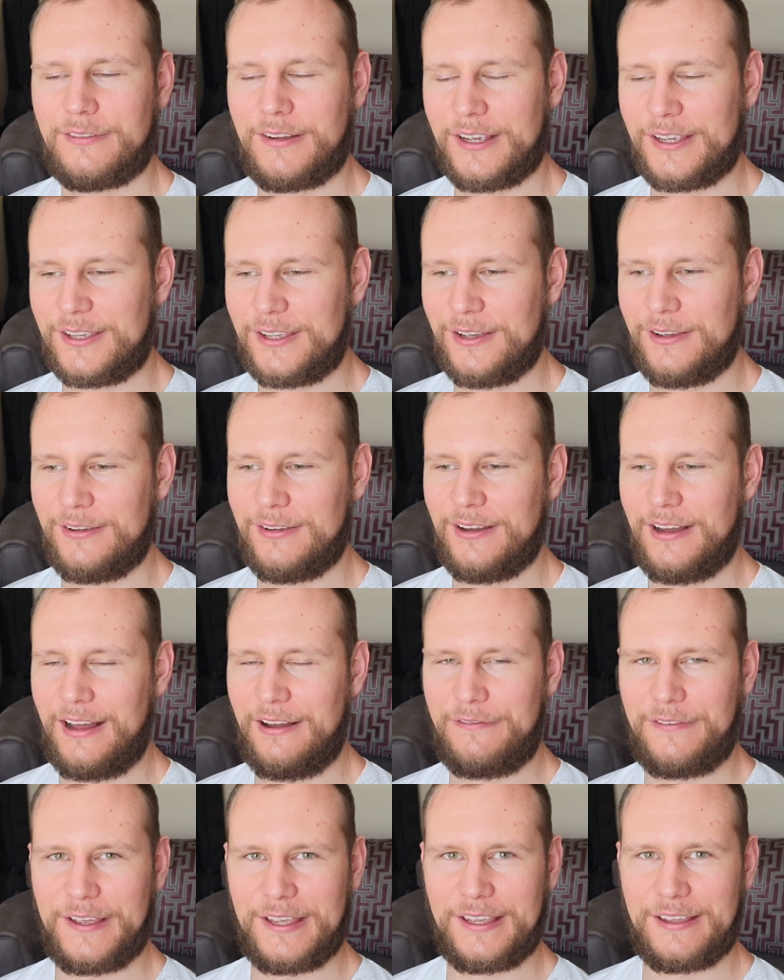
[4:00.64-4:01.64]
Thank you. I
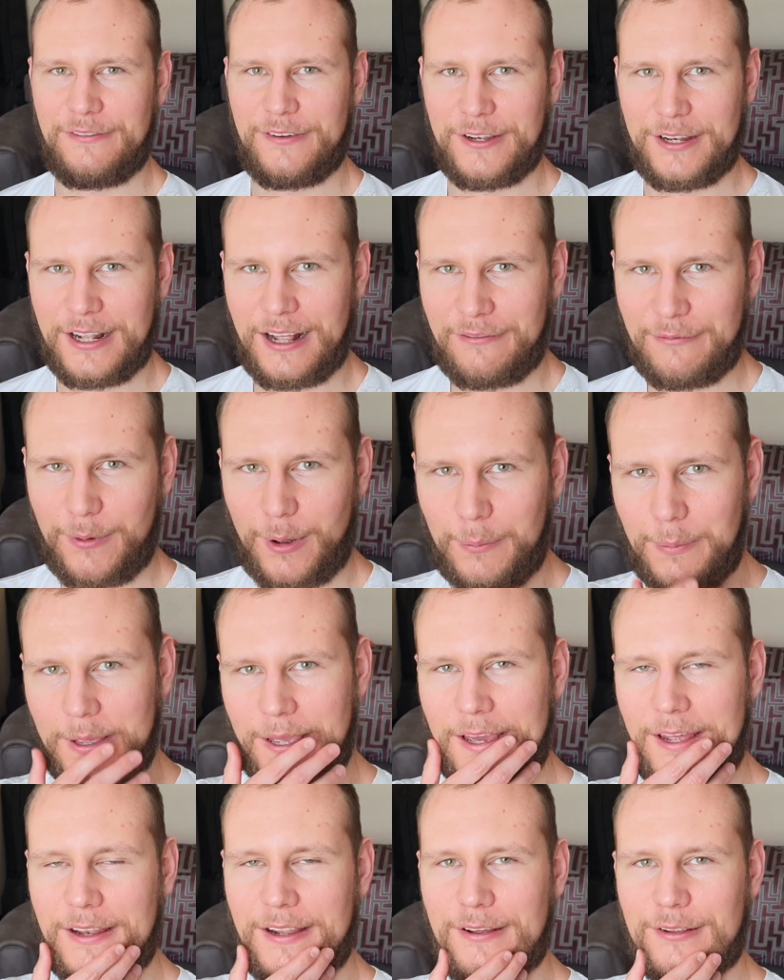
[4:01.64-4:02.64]
think if I didn't have my
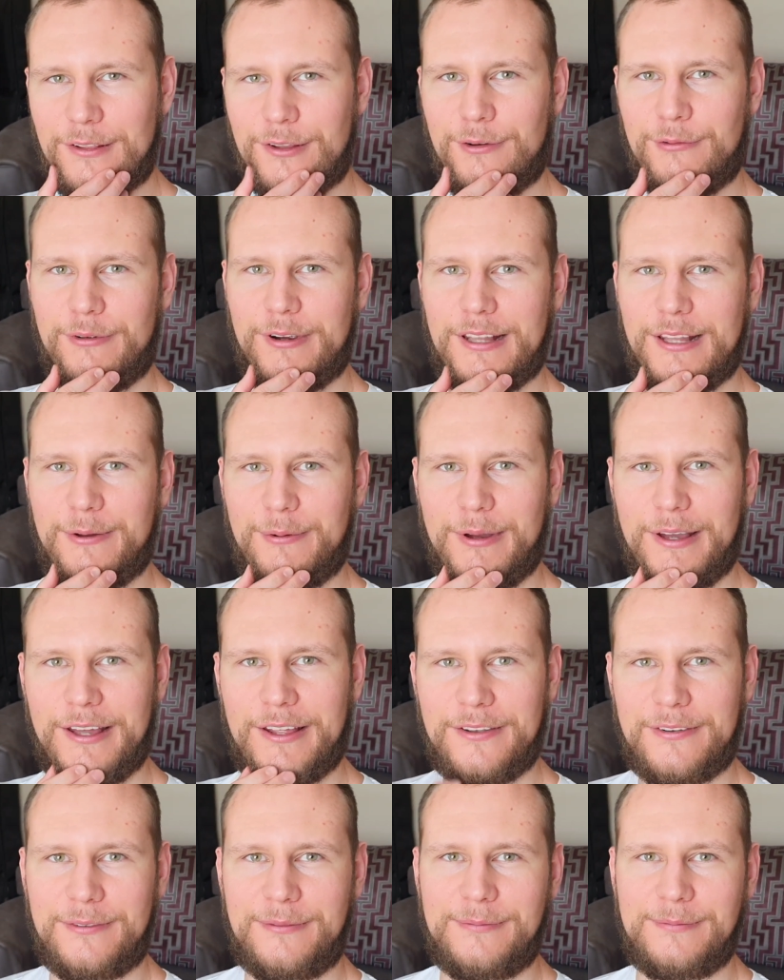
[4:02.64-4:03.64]
beard, it would look really weird.